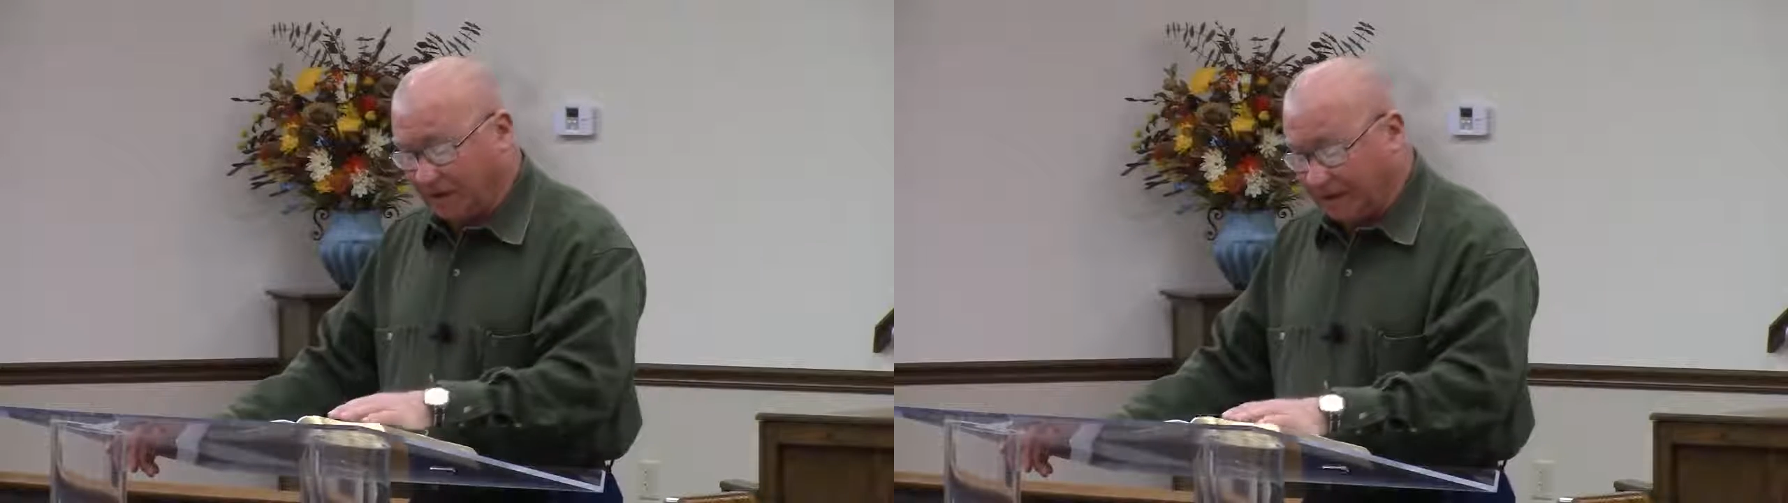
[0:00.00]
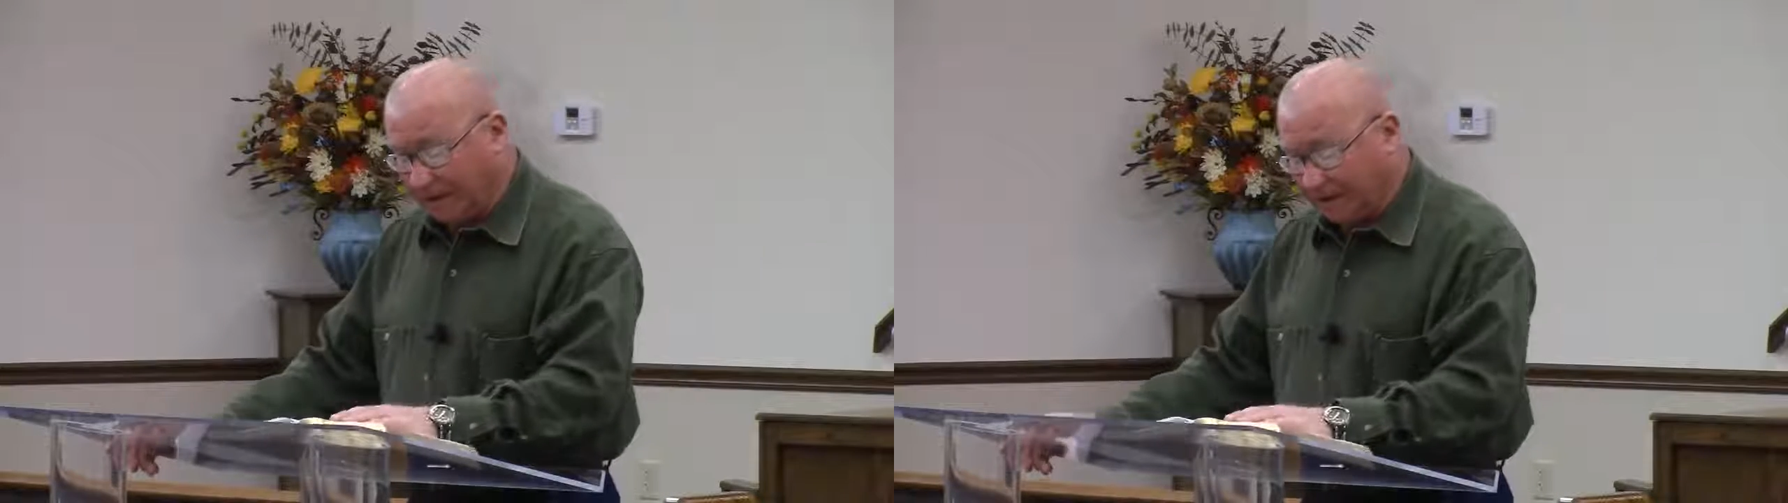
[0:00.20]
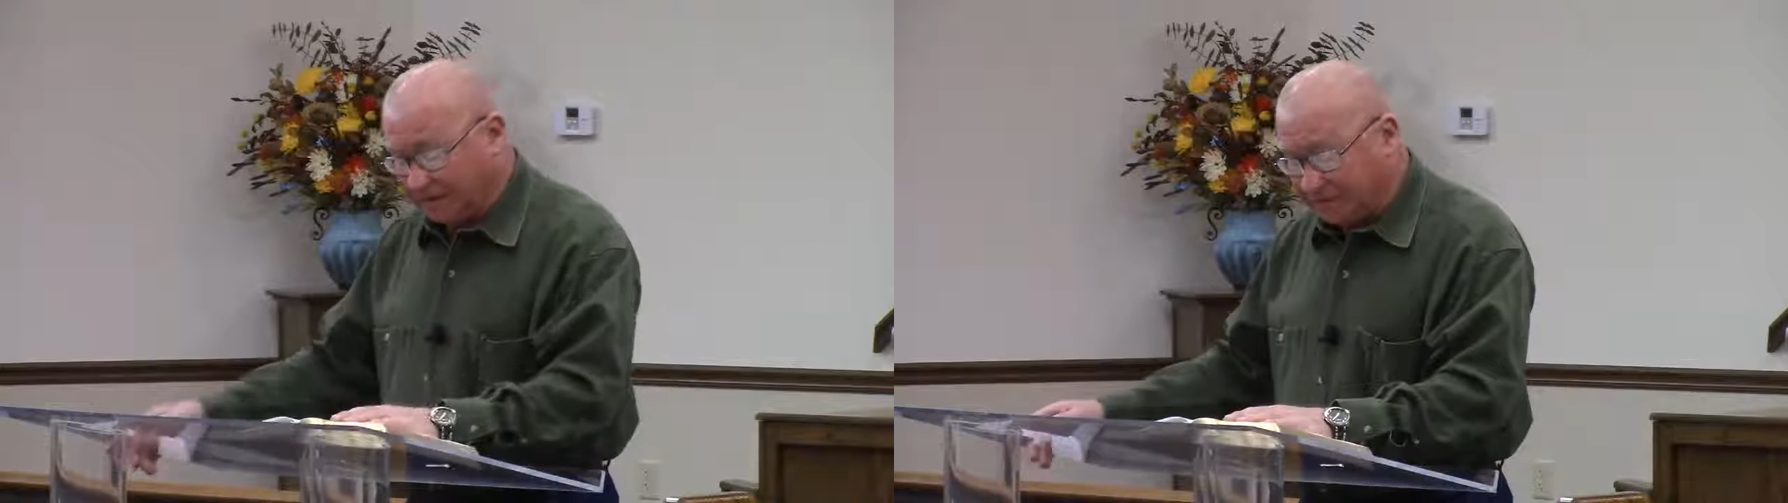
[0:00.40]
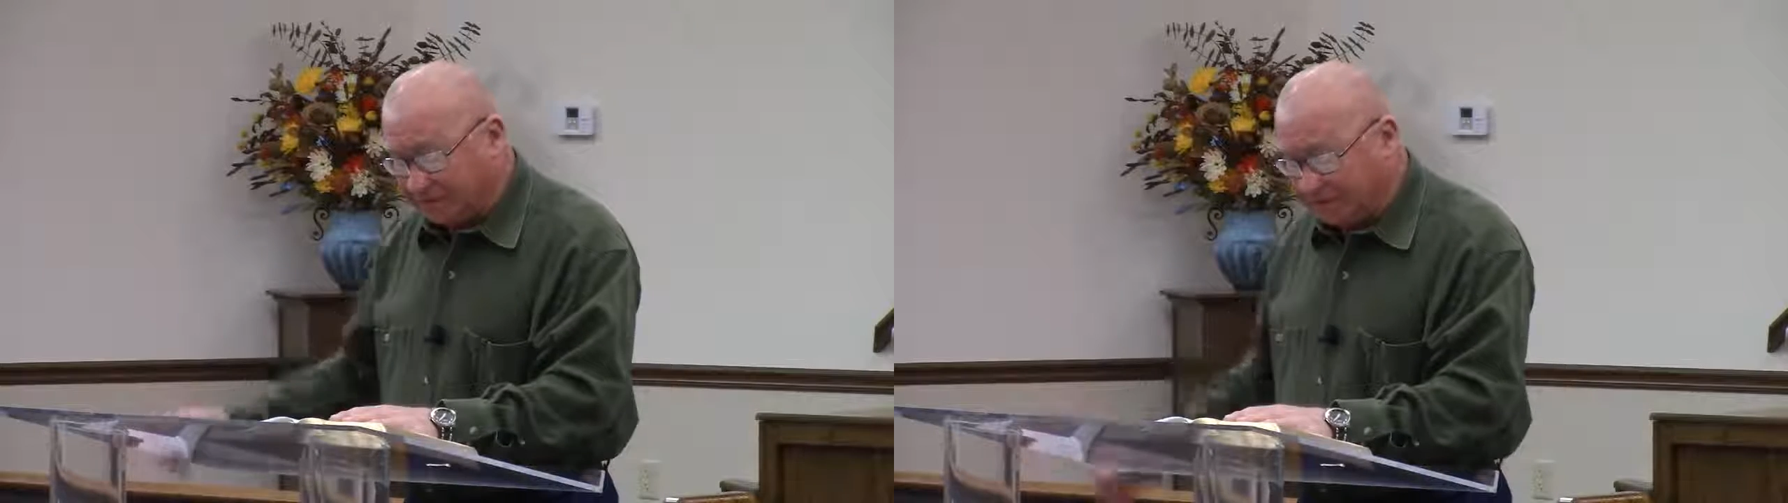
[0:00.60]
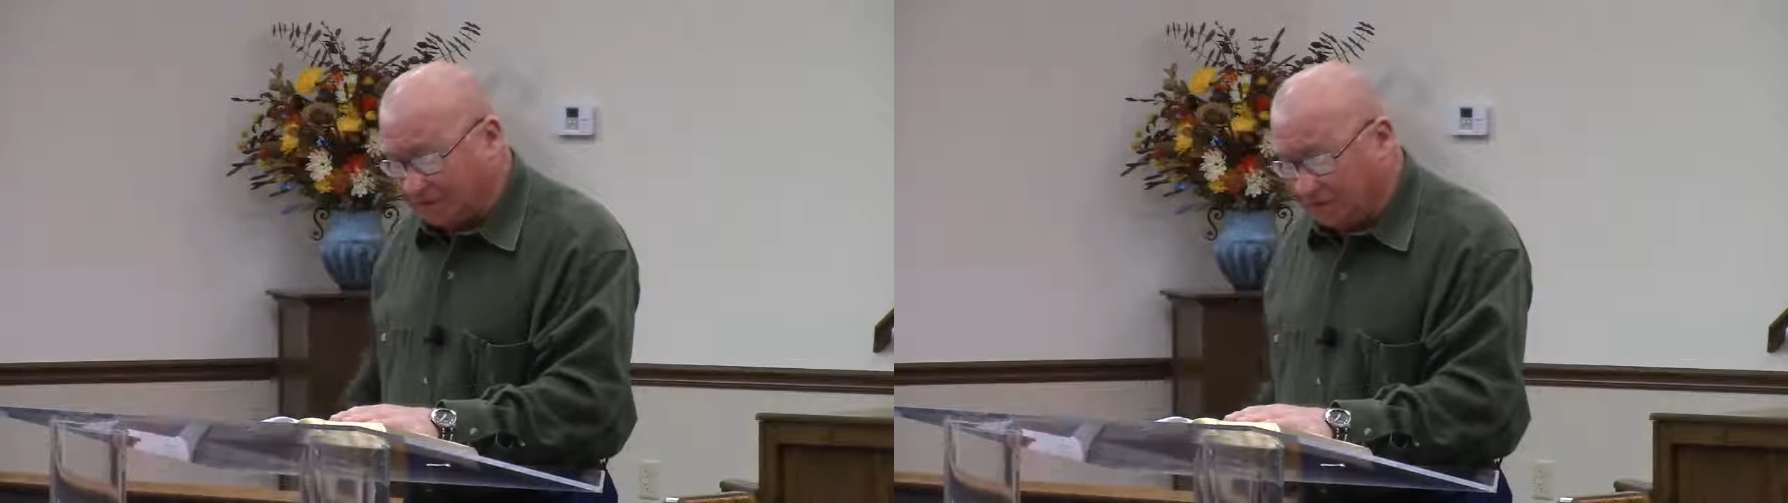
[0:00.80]
lives
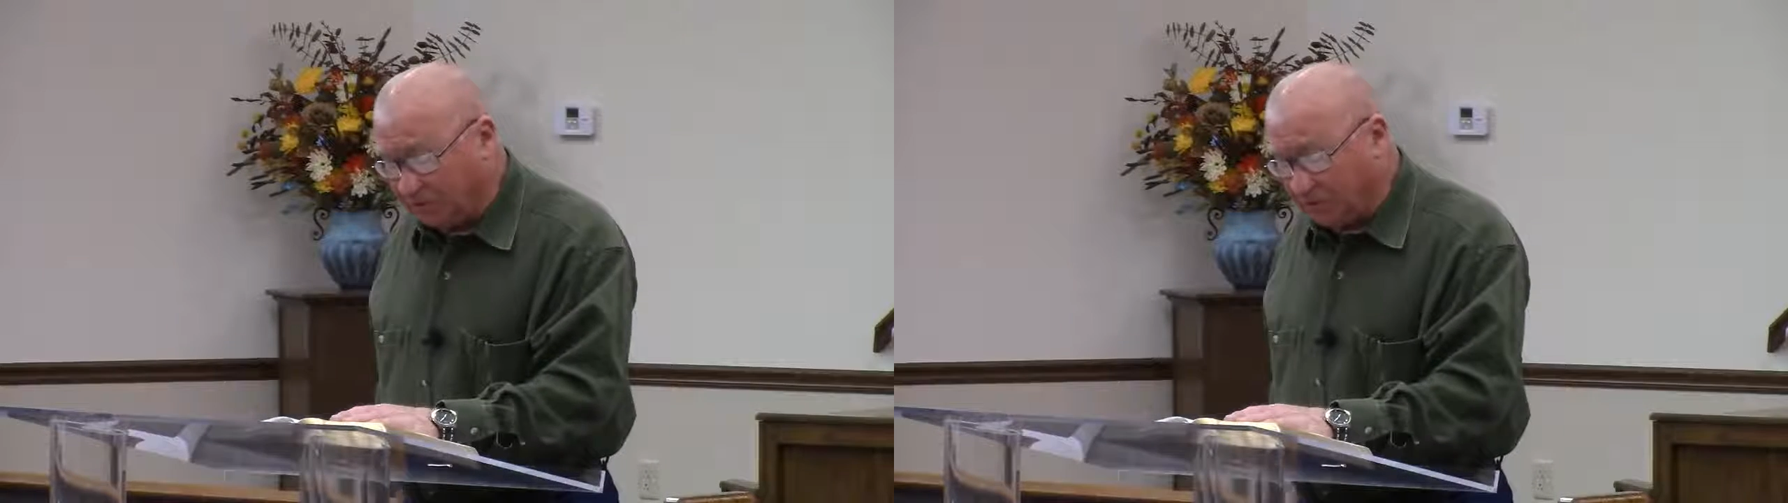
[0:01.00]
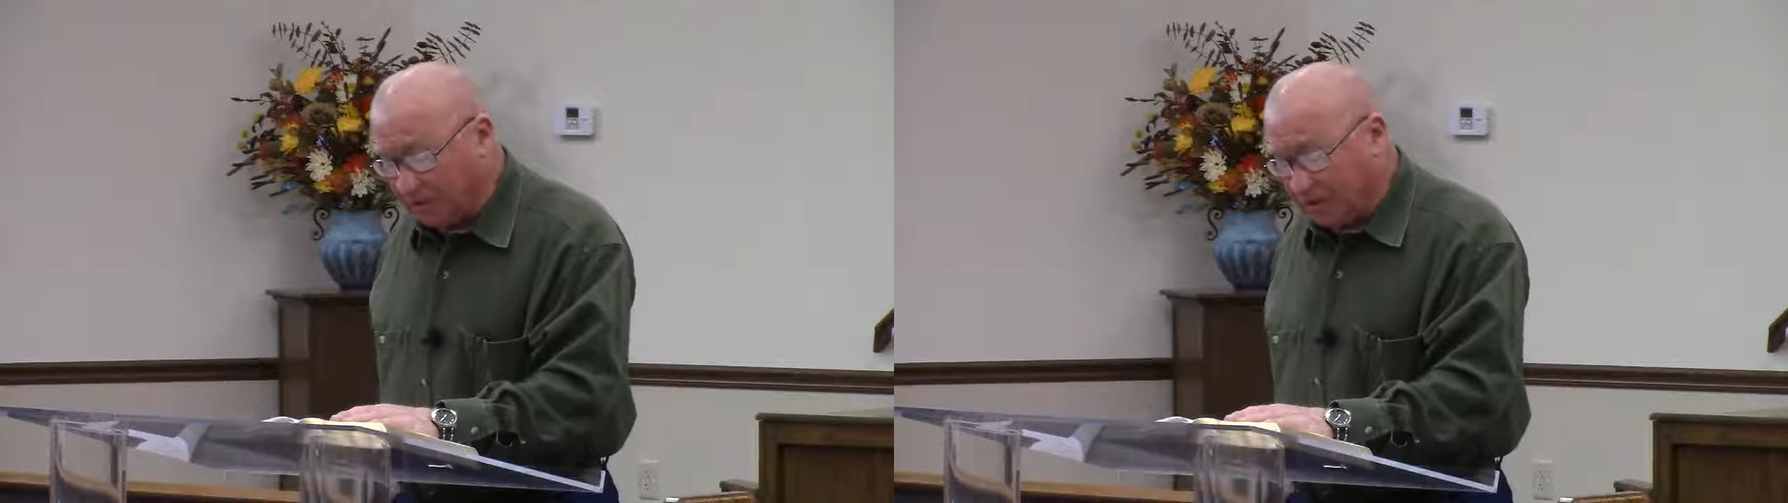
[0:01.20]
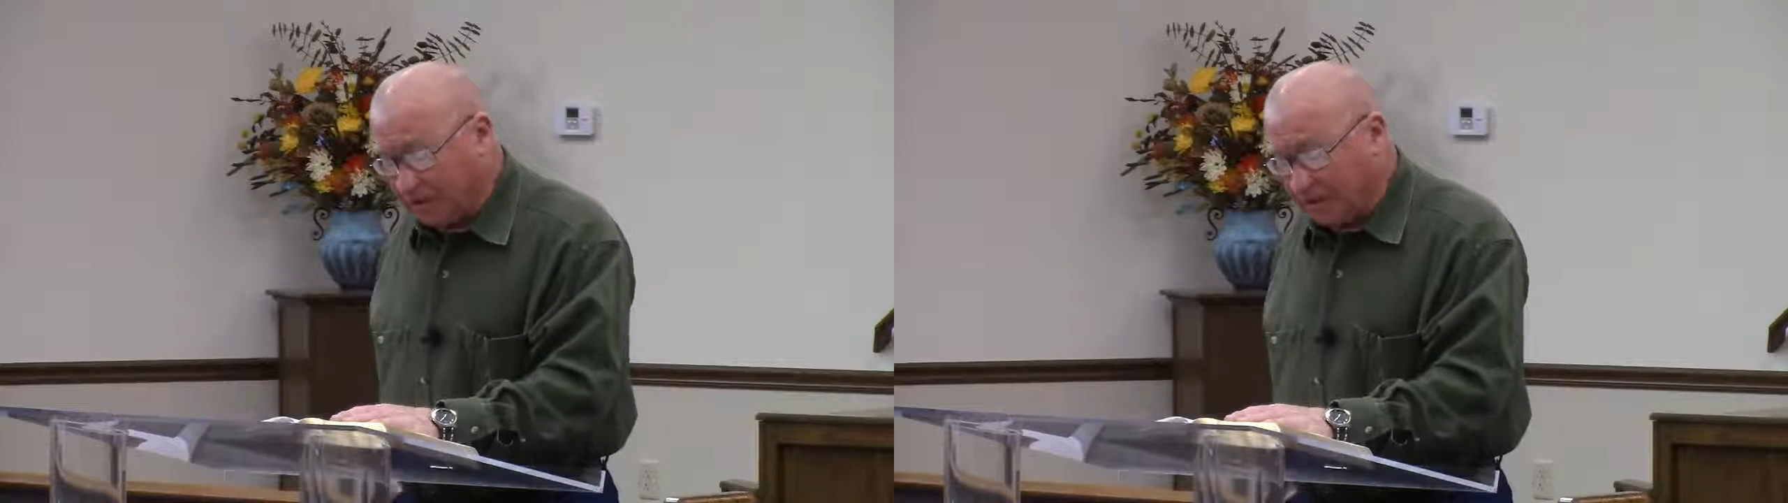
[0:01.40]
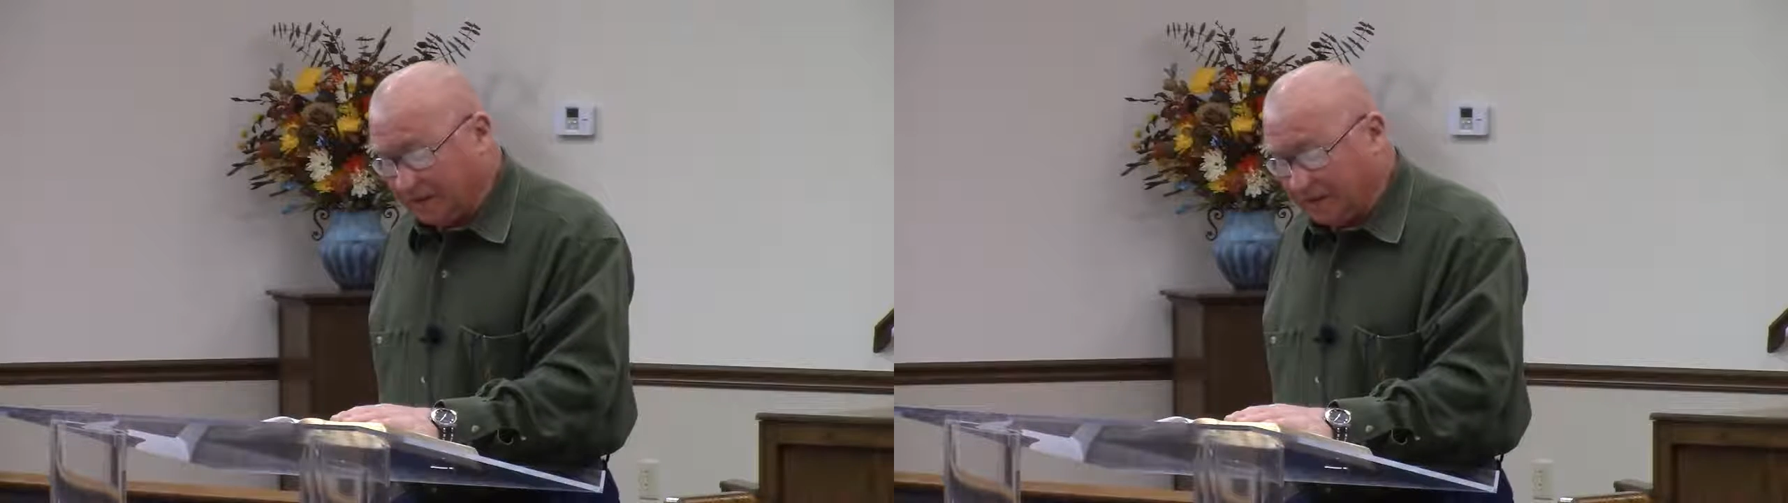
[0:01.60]
so